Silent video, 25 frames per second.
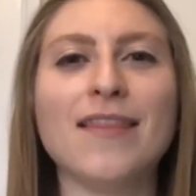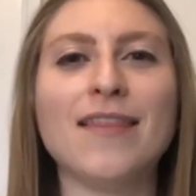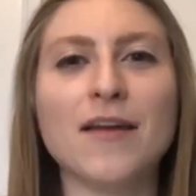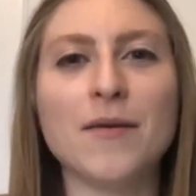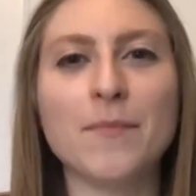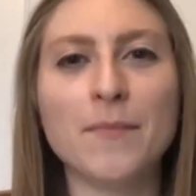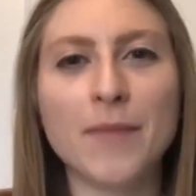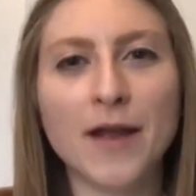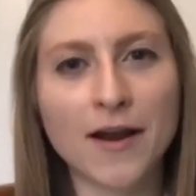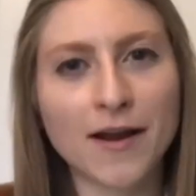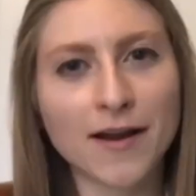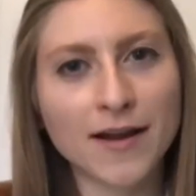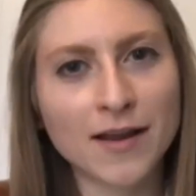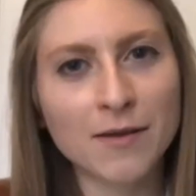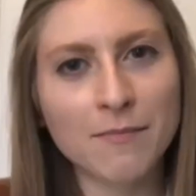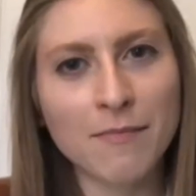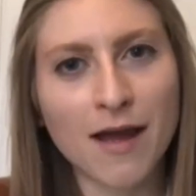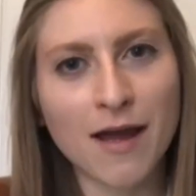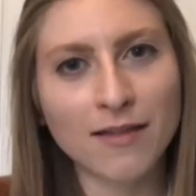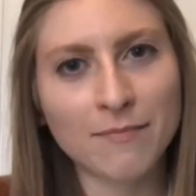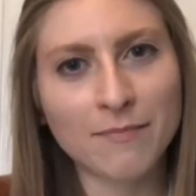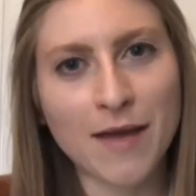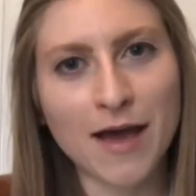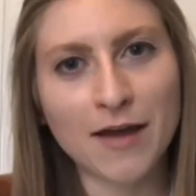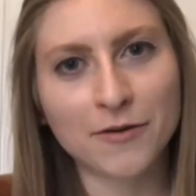the American
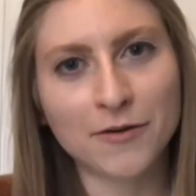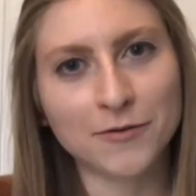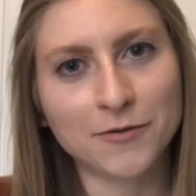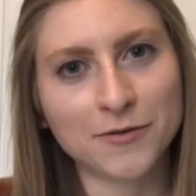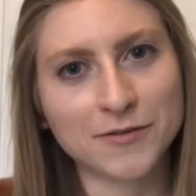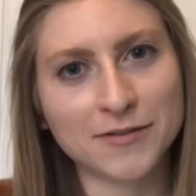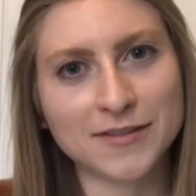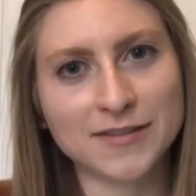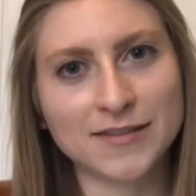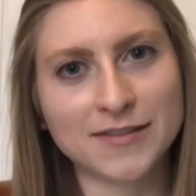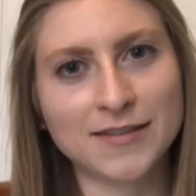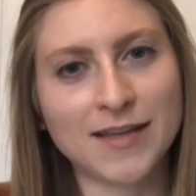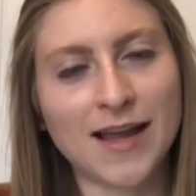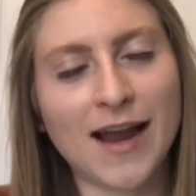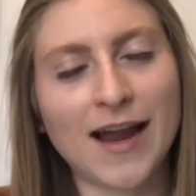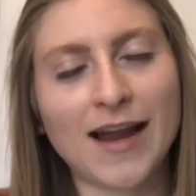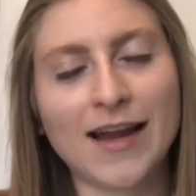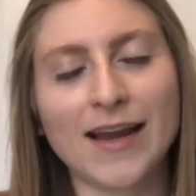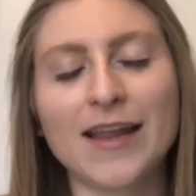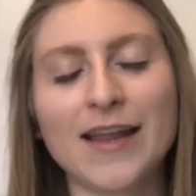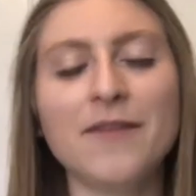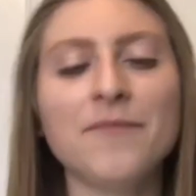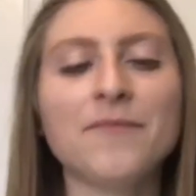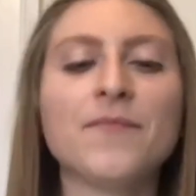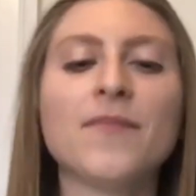Mathematical
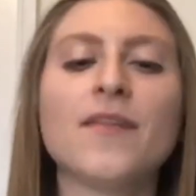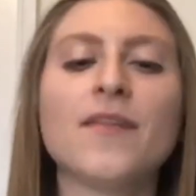Society,